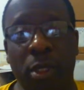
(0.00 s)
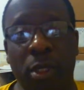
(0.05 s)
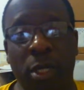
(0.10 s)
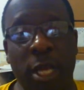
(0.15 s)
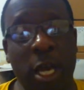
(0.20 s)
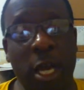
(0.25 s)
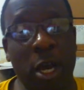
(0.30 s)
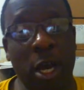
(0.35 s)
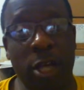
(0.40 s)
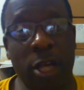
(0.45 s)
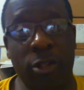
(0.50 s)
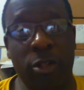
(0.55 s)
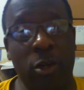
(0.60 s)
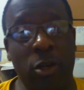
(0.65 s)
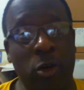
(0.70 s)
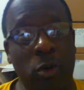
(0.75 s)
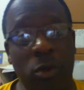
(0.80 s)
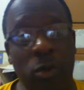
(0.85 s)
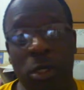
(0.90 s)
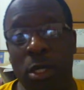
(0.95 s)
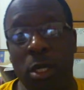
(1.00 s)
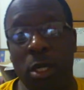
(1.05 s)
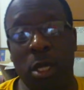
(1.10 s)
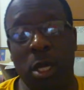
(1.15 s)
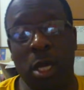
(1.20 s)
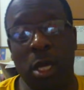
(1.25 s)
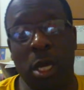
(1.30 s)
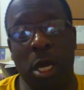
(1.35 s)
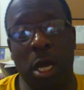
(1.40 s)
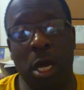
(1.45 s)
Now, I know
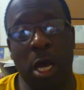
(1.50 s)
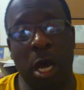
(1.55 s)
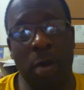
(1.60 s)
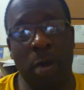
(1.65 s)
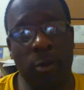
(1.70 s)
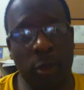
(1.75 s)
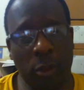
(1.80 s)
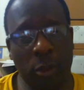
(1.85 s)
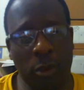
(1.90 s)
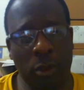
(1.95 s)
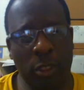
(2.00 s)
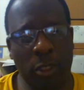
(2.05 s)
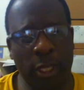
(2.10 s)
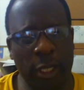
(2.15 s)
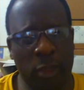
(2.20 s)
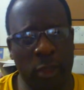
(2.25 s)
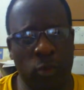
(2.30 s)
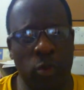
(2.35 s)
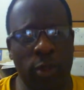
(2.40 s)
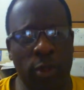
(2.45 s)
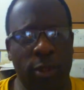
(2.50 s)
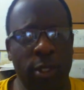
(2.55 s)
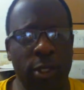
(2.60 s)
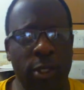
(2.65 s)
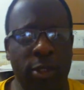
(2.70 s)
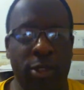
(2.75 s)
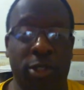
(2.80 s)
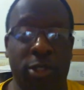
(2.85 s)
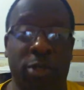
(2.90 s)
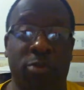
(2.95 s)
I'm a little late with
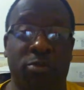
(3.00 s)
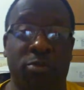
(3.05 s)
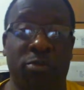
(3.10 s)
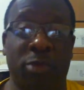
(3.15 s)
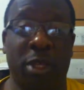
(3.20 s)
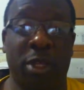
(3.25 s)
this.